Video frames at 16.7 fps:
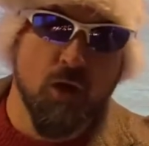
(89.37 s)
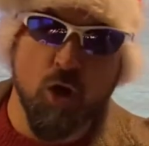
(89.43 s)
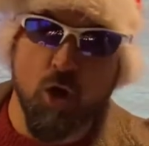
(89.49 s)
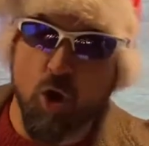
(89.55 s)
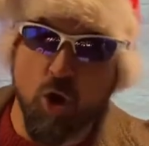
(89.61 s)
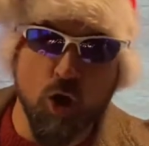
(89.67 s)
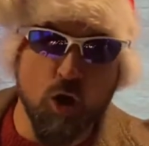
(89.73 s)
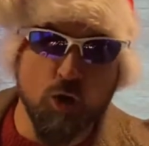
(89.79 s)

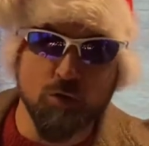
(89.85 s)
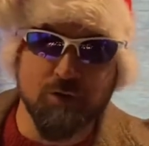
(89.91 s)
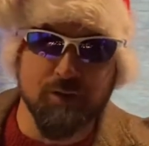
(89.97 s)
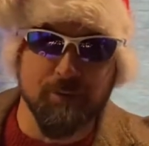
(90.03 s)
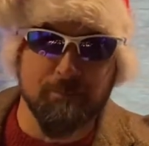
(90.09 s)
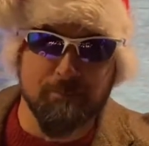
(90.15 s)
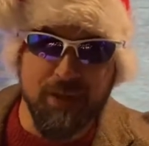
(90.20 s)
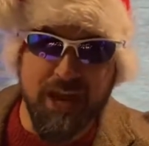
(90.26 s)

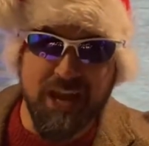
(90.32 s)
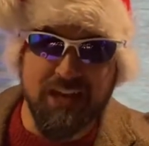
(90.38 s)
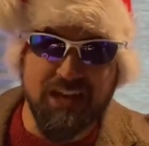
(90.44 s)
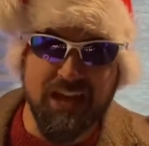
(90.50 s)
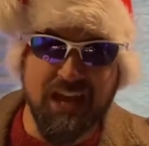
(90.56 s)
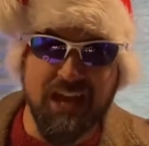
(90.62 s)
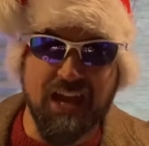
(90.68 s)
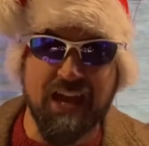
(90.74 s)

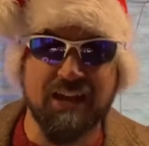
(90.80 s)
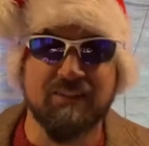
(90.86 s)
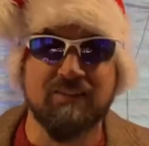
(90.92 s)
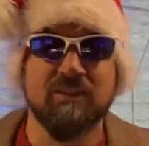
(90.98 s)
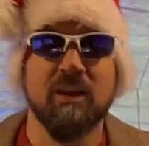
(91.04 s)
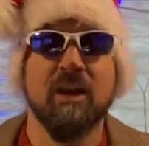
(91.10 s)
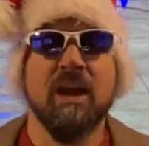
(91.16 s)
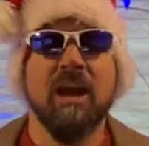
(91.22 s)

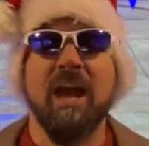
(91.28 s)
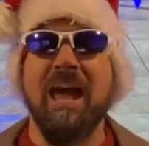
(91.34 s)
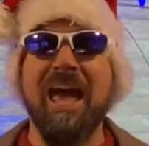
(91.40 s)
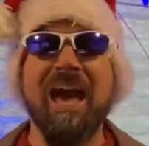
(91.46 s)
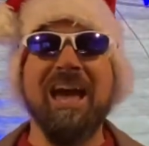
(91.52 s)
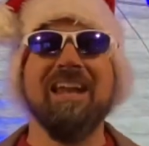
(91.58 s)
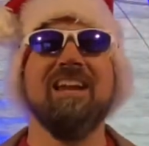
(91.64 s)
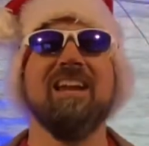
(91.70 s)
Hulkamaniacs,
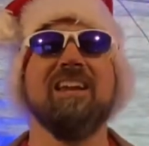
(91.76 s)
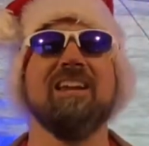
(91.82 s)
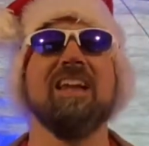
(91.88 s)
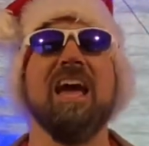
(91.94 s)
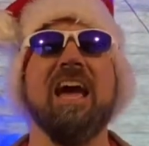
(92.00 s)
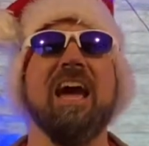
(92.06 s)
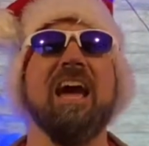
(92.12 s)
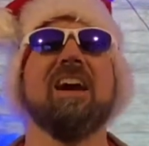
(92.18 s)
heading
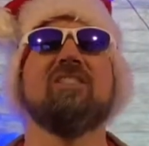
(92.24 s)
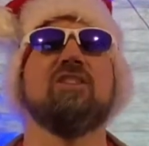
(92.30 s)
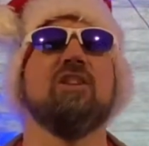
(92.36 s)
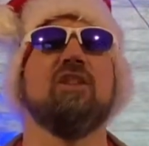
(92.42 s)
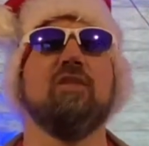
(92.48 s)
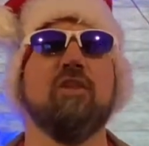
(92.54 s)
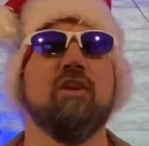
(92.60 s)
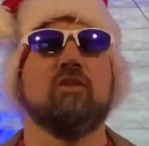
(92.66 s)
into
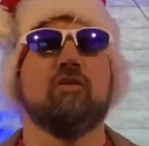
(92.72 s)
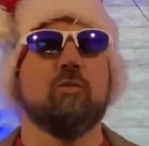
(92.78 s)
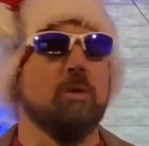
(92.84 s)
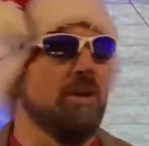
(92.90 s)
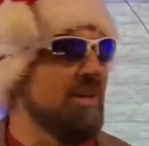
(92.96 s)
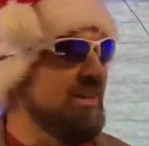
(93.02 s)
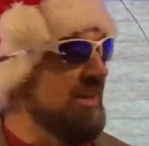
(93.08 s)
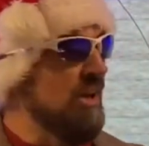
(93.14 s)
action this
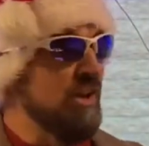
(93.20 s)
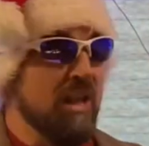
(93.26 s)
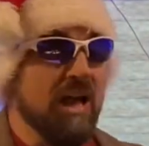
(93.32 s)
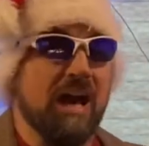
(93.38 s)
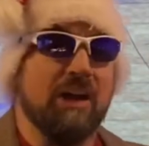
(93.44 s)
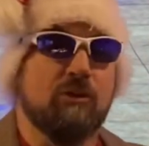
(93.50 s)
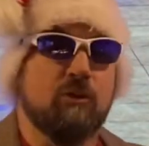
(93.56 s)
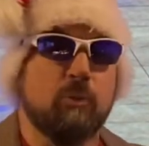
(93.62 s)
week. Now,
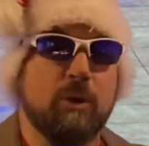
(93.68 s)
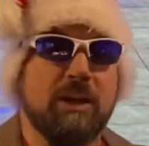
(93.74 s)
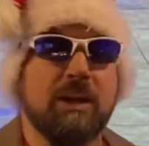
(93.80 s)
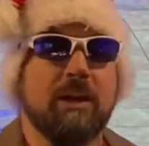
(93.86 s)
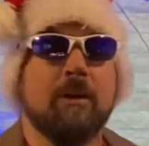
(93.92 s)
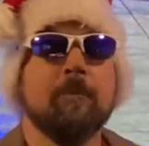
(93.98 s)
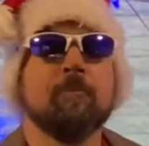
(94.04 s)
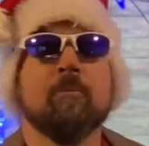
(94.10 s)
last
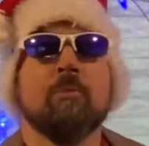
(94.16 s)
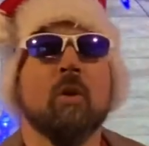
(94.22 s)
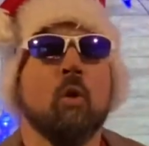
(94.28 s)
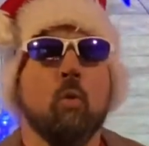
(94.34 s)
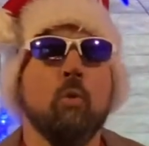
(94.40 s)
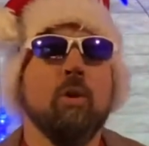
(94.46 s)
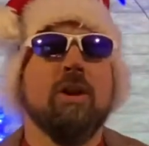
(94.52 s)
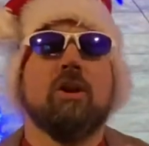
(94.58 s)
week,
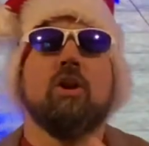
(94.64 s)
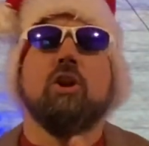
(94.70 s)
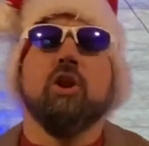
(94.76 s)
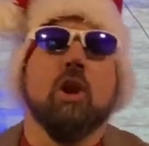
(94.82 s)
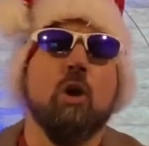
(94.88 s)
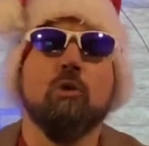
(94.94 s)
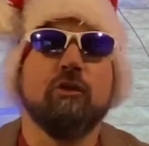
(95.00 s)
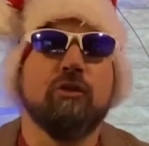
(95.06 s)
we
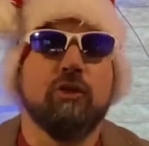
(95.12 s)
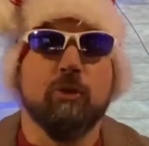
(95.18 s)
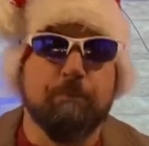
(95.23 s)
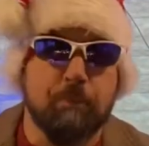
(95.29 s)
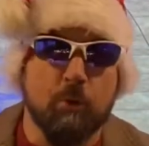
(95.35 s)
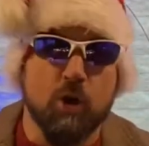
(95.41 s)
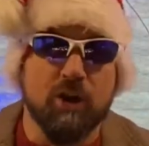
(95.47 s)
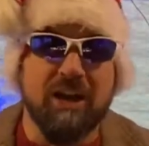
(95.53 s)
closed the
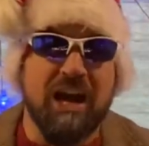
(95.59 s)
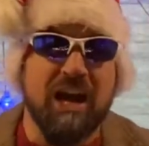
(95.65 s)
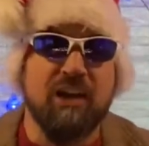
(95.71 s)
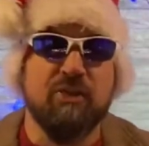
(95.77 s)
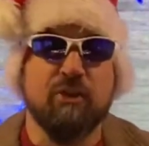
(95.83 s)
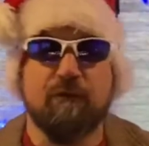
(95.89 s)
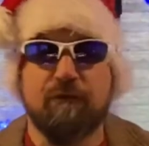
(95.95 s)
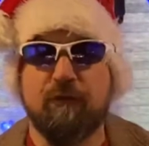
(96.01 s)
book
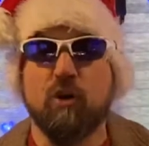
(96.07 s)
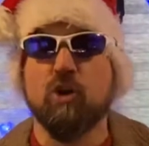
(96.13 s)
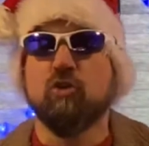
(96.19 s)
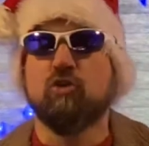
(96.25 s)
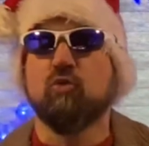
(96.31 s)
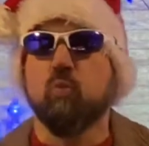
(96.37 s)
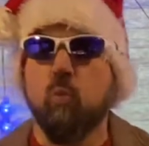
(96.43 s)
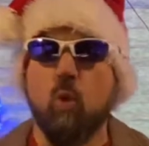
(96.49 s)
on the
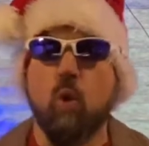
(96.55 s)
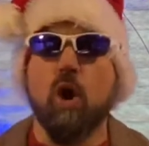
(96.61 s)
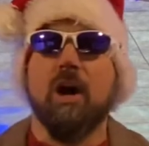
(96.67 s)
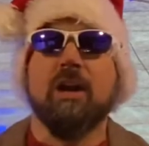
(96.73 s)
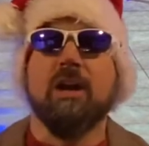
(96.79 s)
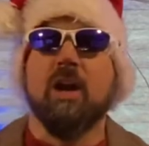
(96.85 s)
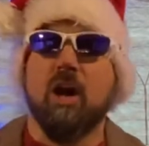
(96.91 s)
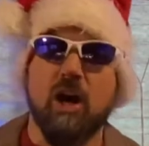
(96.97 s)
first
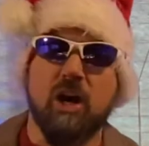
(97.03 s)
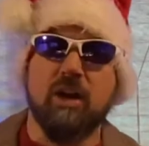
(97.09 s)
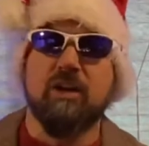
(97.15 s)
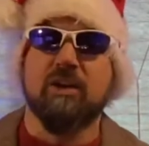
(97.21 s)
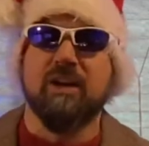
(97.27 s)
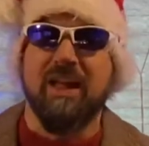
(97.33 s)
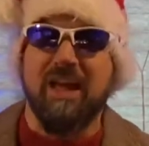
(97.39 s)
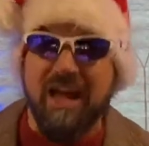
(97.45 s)

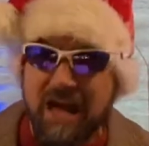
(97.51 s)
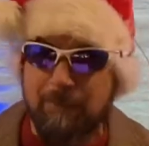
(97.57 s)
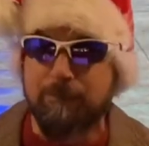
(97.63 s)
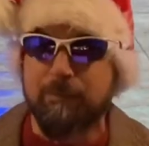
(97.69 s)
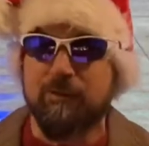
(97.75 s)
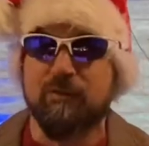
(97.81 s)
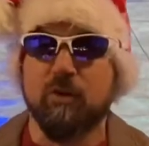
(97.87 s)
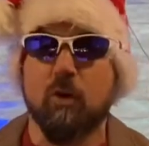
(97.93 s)
100
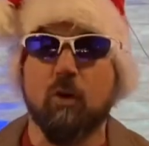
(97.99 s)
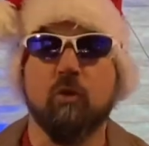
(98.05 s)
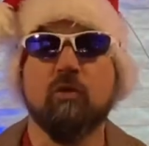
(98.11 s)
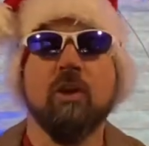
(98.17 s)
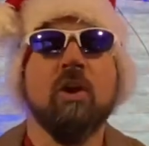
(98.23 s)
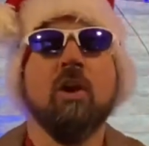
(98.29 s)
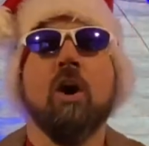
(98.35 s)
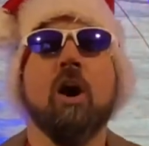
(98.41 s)
episodes
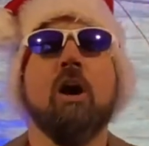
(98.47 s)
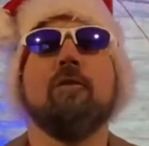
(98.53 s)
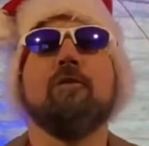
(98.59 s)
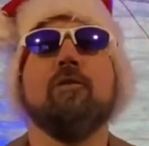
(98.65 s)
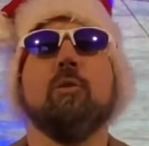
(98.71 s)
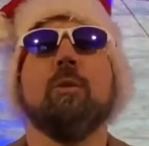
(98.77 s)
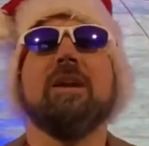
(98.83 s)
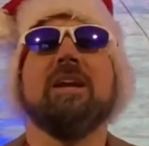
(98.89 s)
of
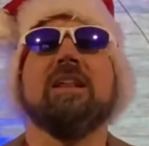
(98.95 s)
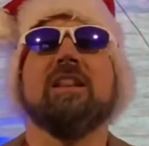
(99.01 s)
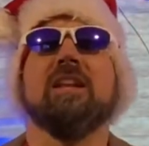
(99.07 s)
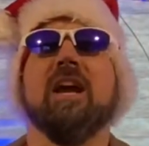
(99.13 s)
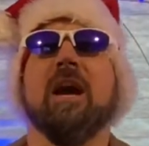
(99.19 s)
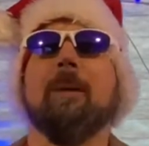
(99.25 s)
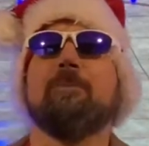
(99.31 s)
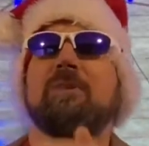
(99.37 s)
the weekly
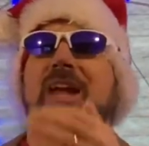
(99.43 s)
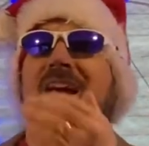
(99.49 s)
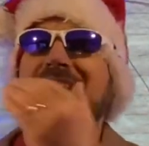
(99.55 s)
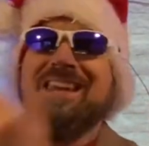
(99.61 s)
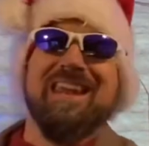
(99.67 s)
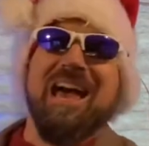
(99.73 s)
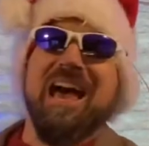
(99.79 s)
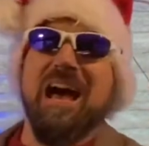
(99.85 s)
update.
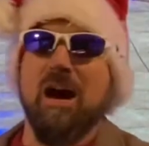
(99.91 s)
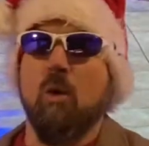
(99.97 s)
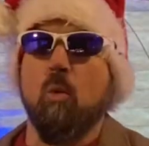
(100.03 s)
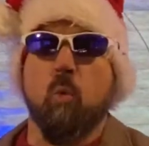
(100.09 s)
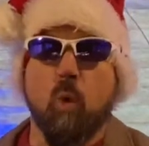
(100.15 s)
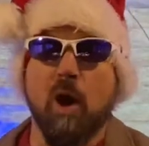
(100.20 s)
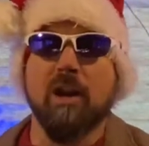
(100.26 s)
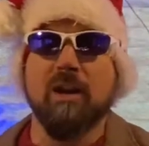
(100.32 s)
Now,
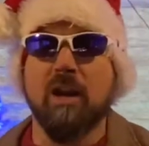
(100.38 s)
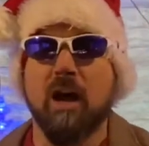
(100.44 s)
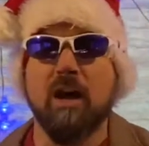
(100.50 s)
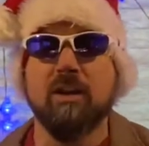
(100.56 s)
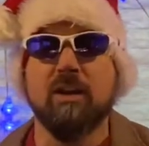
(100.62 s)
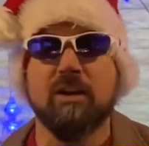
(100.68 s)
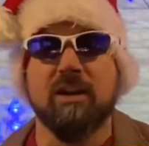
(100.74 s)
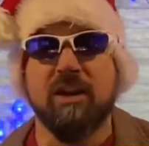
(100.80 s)

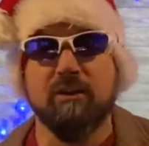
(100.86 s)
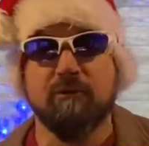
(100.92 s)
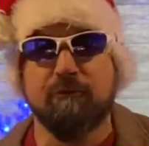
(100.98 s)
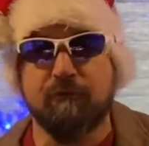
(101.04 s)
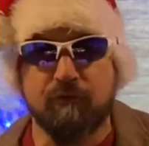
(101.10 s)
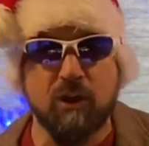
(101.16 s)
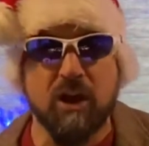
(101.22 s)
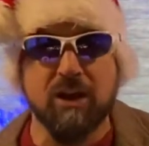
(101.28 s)
100 in
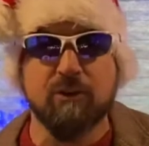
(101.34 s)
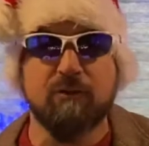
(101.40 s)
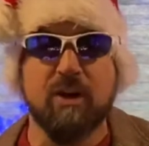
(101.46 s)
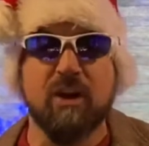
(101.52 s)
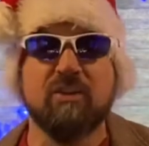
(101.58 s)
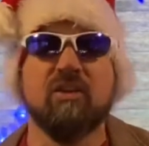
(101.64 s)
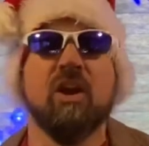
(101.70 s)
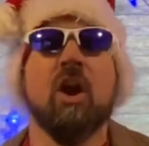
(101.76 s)
front of
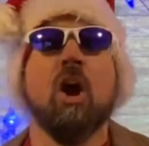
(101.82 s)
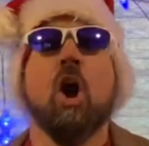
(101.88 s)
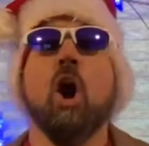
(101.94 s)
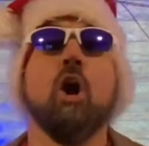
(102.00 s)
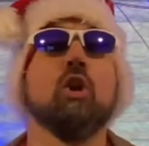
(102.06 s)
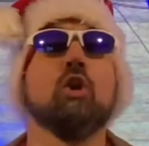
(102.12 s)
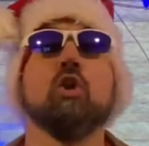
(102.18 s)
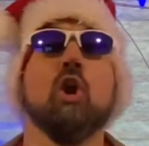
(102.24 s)
us,
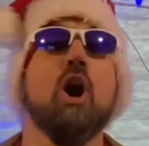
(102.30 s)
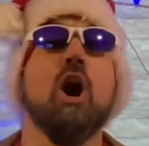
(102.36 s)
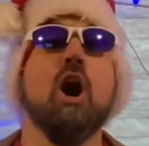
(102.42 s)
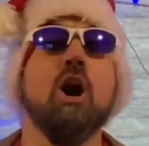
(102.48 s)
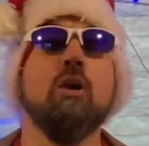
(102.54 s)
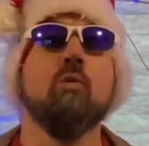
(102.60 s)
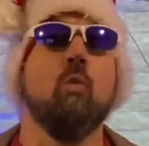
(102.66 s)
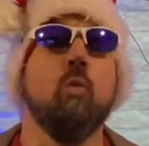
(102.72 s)

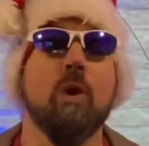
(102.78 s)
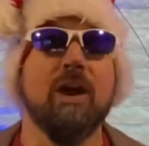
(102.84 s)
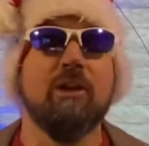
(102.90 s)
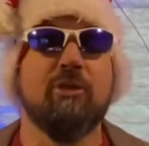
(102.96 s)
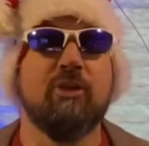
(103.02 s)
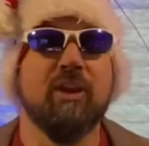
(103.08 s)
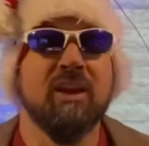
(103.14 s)
along with